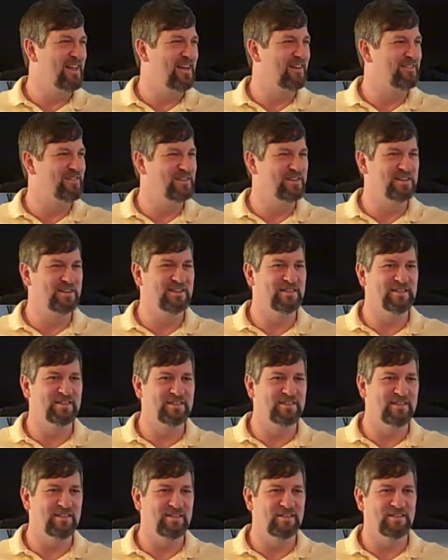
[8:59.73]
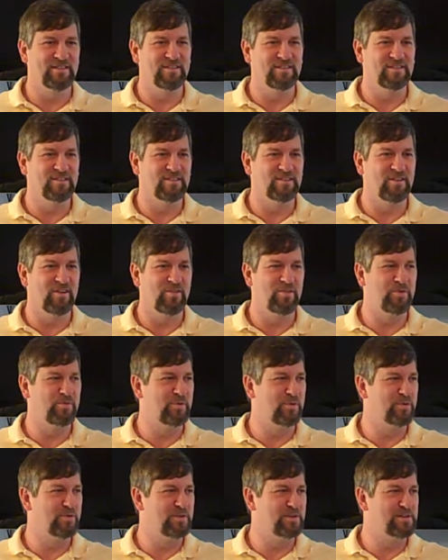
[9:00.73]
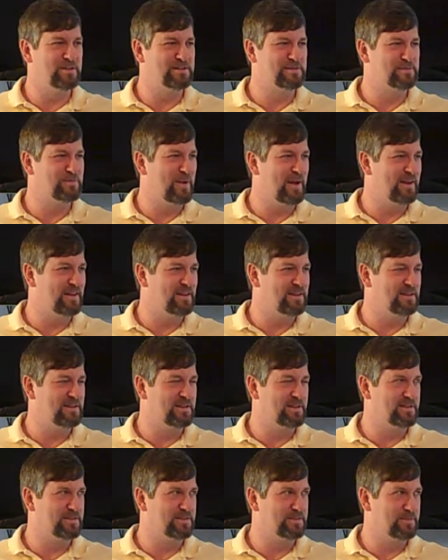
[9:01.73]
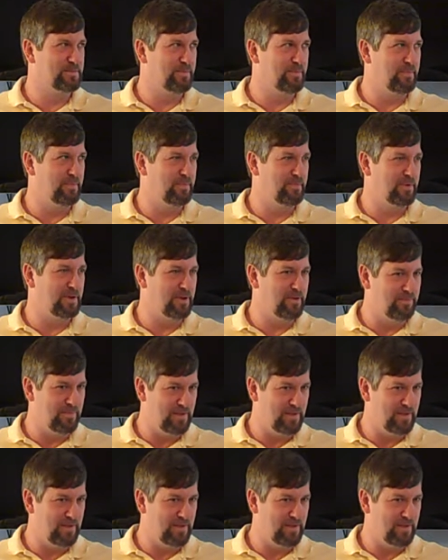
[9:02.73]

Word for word: that have the, uh, on the road to